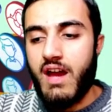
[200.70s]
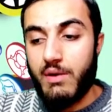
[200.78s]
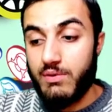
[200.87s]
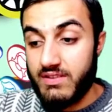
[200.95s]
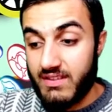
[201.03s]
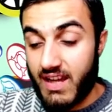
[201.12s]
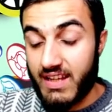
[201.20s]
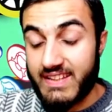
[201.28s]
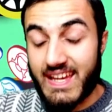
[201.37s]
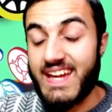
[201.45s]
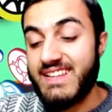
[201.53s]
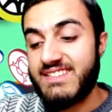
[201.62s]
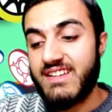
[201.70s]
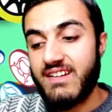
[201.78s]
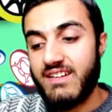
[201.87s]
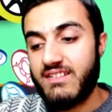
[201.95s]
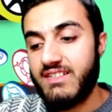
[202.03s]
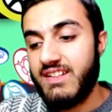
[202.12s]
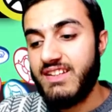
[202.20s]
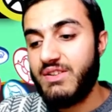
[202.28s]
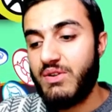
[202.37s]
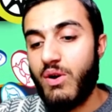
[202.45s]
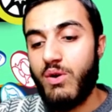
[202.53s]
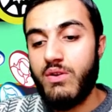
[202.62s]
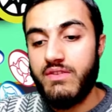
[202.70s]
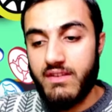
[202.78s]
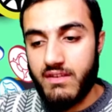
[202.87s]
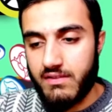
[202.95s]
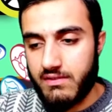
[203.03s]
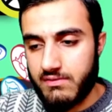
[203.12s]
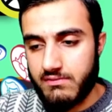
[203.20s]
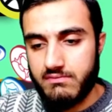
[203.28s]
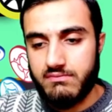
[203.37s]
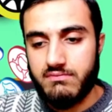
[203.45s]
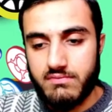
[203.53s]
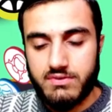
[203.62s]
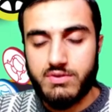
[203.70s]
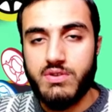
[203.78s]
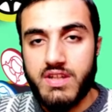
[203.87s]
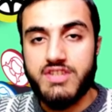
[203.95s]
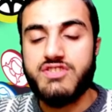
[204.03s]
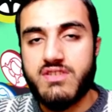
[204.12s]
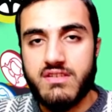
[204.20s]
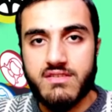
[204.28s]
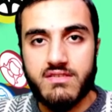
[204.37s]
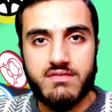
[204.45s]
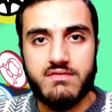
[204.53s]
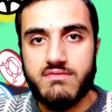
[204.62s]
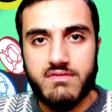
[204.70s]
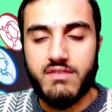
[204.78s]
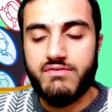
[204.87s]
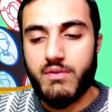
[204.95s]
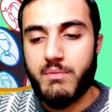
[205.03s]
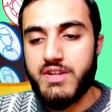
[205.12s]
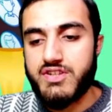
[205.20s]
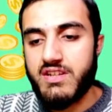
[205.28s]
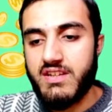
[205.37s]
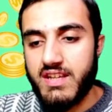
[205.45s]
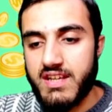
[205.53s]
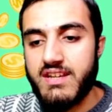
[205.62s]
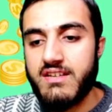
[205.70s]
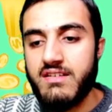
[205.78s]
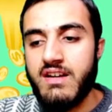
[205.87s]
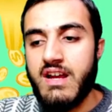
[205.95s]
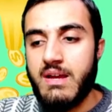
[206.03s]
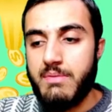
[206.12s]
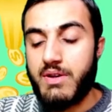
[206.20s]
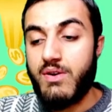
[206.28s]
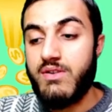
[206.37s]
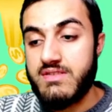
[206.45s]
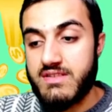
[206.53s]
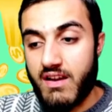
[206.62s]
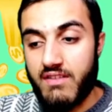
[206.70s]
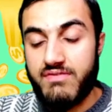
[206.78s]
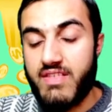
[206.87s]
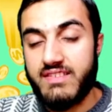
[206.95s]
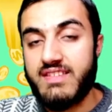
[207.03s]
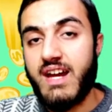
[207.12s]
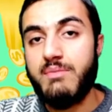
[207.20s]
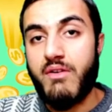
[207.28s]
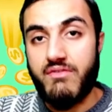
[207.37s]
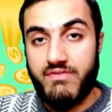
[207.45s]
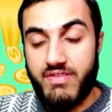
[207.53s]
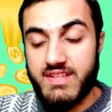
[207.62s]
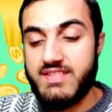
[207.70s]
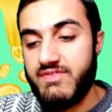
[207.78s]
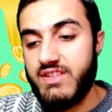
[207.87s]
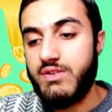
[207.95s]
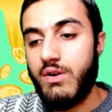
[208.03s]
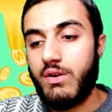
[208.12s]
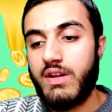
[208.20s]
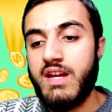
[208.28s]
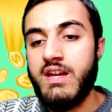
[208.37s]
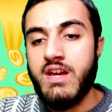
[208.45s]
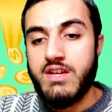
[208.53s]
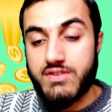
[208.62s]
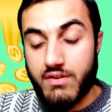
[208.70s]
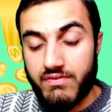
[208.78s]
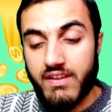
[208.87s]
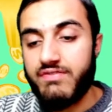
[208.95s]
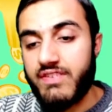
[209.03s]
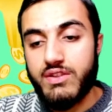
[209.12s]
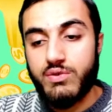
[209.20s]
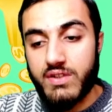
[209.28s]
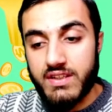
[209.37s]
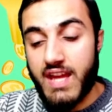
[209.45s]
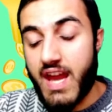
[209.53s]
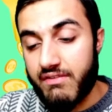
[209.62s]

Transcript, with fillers: I, will, I can't uh, really go uh, to each uh, information here because of the time of this video okay so feel free to read